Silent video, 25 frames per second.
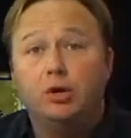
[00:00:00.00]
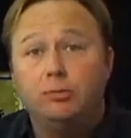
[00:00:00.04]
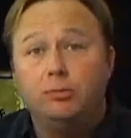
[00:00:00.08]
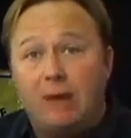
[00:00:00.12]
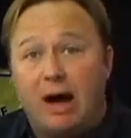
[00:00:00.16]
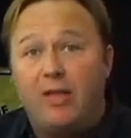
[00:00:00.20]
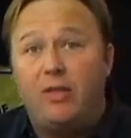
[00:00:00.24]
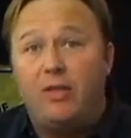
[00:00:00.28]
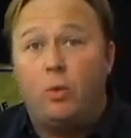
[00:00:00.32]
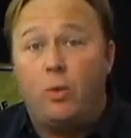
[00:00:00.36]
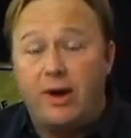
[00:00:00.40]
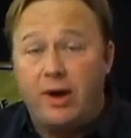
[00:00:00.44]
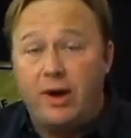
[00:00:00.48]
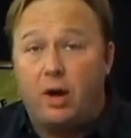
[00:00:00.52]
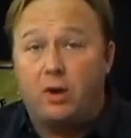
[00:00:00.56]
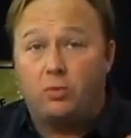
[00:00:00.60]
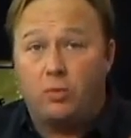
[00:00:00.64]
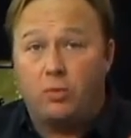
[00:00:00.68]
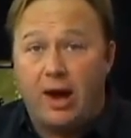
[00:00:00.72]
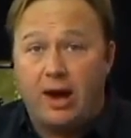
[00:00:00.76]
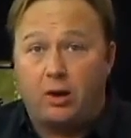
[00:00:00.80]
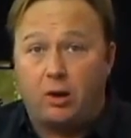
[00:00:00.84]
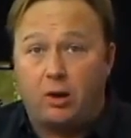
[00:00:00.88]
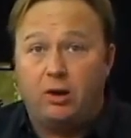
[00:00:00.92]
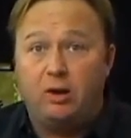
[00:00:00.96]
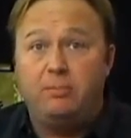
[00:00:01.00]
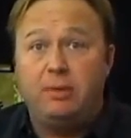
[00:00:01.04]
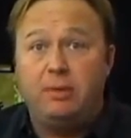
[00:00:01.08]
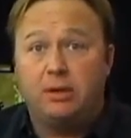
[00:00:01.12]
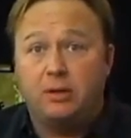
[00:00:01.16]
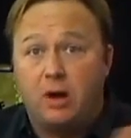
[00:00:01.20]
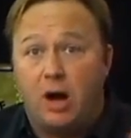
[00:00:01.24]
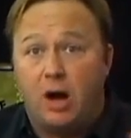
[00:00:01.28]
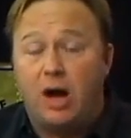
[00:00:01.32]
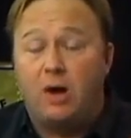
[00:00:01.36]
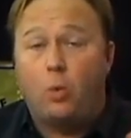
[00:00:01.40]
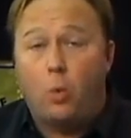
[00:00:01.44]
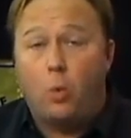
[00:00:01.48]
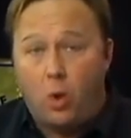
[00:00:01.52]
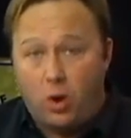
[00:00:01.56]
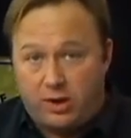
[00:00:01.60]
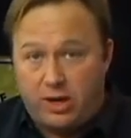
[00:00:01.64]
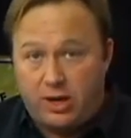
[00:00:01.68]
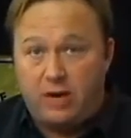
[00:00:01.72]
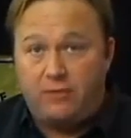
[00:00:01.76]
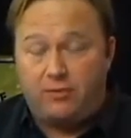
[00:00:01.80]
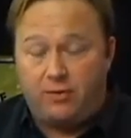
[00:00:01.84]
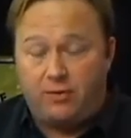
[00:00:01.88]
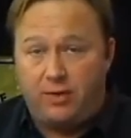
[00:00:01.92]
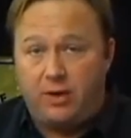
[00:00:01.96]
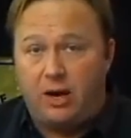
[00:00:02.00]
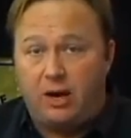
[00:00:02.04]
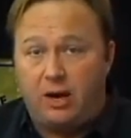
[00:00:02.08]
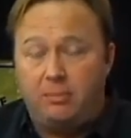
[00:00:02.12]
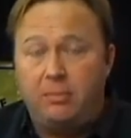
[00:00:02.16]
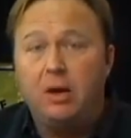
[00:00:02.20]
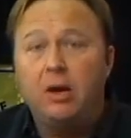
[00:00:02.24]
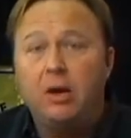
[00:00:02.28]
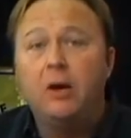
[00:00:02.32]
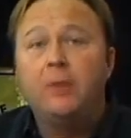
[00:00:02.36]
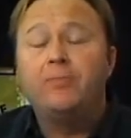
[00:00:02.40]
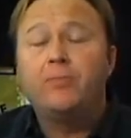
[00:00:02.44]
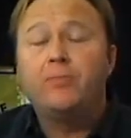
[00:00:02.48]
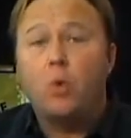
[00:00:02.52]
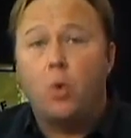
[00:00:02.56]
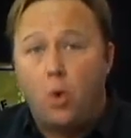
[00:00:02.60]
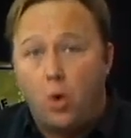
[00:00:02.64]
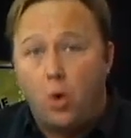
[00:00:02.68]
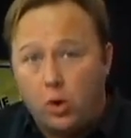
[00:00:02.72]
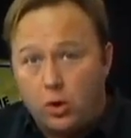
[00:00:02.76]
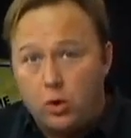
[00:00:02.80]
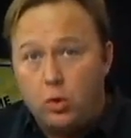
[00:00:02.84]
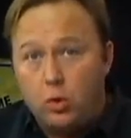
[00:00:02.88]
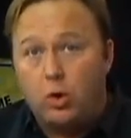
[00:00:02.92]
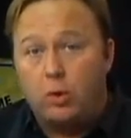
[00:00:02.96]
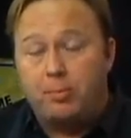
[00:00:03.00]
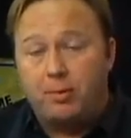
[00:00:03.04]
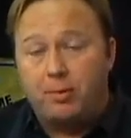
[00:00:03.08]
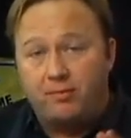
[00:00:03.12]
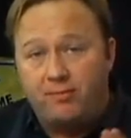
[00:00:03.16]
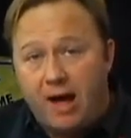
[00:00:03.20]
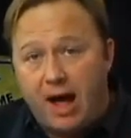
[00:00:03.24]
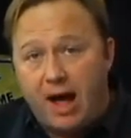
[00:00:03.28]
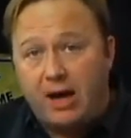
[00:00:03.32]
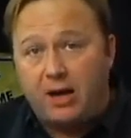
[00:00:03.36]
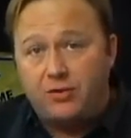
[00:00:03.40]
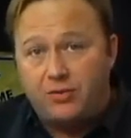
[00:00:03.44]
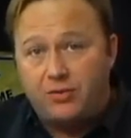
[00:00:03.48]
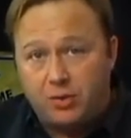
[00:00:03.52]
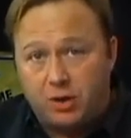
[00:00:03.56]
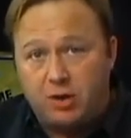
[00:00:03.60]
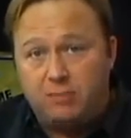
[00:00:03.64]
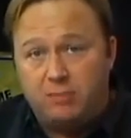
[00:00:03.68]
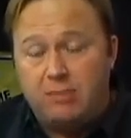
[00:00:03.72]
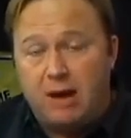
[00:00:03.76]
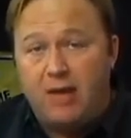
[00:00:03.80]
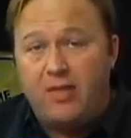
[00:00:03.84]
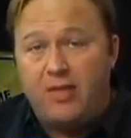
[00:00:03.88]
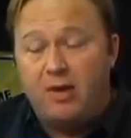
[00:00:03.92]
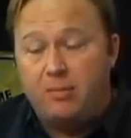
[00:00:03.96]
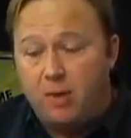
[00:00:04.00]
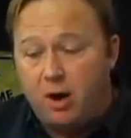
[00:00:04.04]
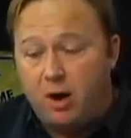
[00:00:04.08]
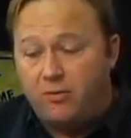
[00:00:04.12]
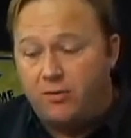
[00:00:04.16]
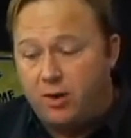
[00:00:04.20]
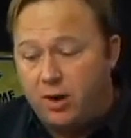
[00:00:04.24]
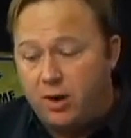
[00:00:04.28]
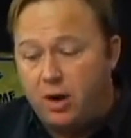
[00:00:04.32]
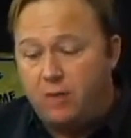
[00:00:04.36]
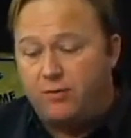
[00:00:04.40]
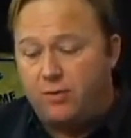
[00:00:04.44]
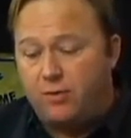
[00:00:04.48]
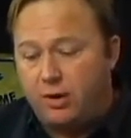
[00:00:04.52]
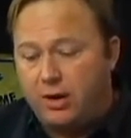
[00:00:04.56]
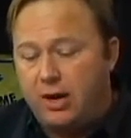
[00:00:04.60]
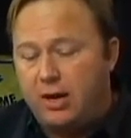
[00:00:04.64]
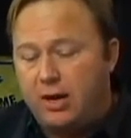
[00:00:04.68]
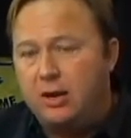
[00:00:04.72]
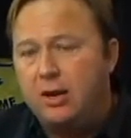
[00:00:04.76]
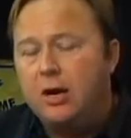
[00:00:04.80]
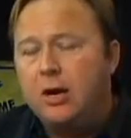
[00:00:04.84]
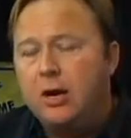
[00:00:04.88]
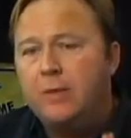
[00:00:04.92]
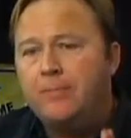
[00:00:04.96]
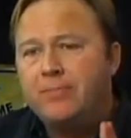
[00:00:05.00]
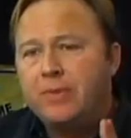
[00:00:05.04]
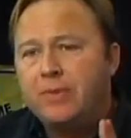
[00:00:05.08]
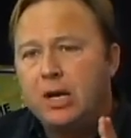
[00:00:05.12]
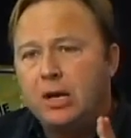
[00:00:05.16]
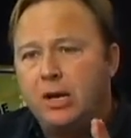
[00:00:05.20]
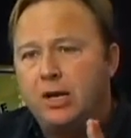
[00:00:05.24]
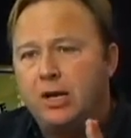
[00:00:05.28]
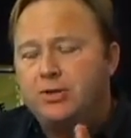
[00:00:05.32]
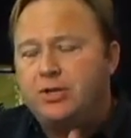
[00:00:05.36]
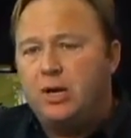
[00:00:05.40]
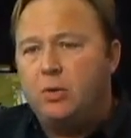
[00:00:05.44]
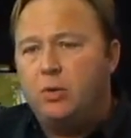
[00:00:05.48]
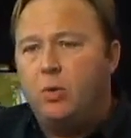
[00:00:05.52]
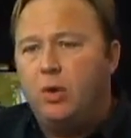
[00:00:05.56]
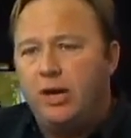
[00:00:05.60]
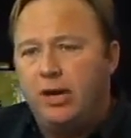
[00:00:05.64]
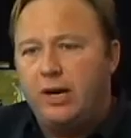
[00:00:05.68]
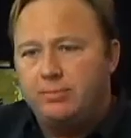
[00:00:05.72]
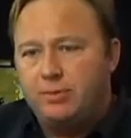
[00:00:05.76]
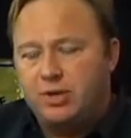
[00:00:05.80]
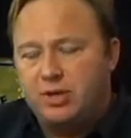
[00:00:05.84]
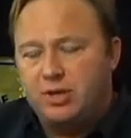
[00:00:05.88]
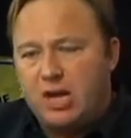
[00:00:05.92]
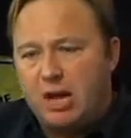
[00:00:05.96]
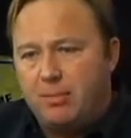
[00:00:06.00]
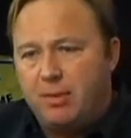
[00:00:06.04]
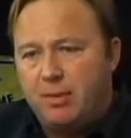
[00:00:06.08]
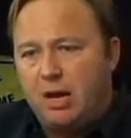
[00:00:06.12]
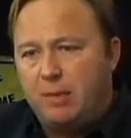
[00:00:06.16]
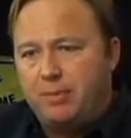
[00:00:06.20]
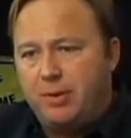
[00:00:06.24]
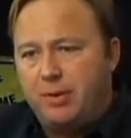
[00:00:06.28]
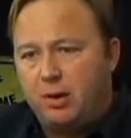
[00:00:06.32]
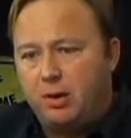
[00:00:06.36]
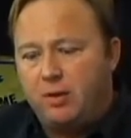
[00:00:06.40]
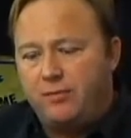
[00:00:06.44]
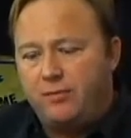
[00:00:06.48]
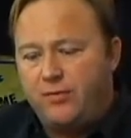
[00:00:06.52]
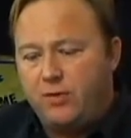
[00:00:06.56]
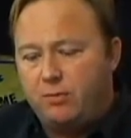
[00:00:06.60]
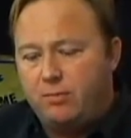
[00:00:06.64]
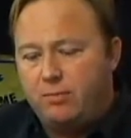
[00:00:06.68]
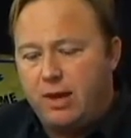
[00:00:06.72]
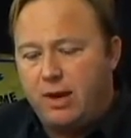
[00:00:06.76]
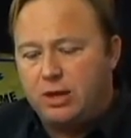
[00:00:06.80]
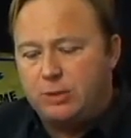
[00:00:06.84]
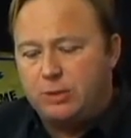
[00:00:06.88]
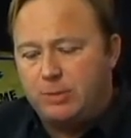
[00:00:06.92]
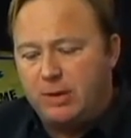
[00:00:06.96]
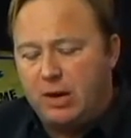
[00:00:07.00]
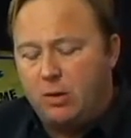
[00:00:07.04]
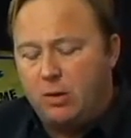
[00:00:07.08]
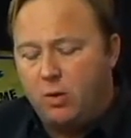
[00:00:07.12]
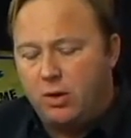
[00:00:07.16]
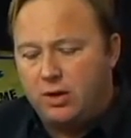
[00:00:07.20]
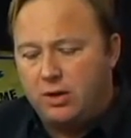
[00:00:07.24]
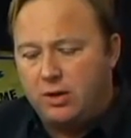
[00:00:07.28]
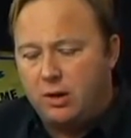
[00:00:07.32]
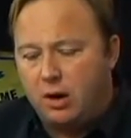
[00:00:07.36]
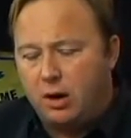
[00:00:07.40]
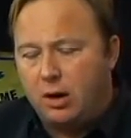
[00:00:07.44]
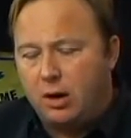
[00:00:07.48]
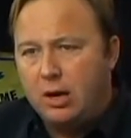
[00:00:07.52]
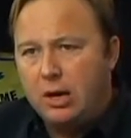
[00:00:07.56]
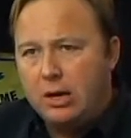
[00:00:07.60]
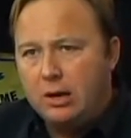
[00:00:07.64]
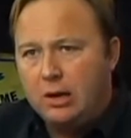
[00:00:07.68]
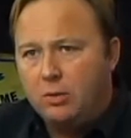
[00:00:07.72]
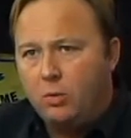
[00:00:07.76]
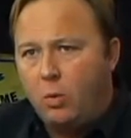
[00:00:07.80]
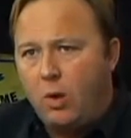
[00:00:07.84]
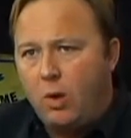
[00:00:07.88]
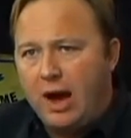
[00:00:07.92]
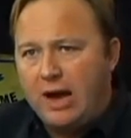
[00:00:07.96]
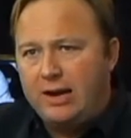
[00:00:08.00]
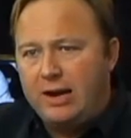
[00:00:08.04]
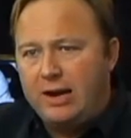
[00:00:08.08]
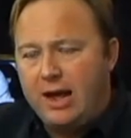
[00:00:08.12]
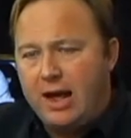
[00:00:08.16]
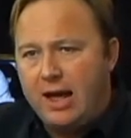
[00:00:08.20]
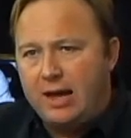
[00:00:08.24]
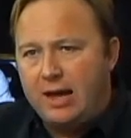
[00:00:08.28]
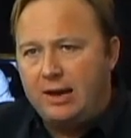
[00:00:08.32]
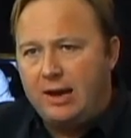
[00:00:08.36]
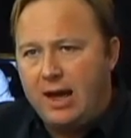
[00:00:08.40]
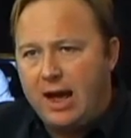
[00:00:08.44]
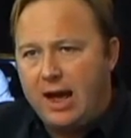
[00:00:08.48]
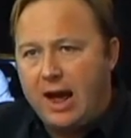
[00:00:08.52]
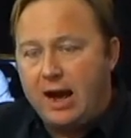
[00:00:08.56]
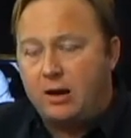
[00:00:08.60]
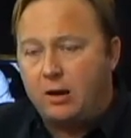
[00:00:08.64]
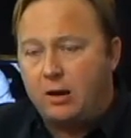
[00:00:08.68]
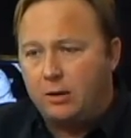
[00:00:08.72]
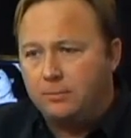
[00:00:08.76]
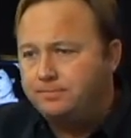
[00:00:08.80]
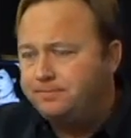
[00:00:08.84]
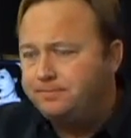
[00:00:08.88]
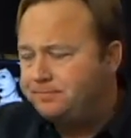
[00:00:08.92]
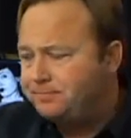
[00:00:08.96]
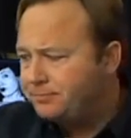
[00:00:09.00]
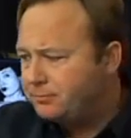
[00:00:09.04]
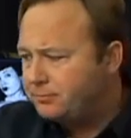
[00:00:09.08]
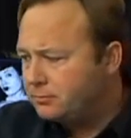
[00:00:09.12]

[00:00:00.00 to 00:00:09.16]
who, by the way, on record have been caught working for them or who are provocateured by them over and over again. Lindsey Williams is coming up here in a few minutes, but I wanted our white hat hacker,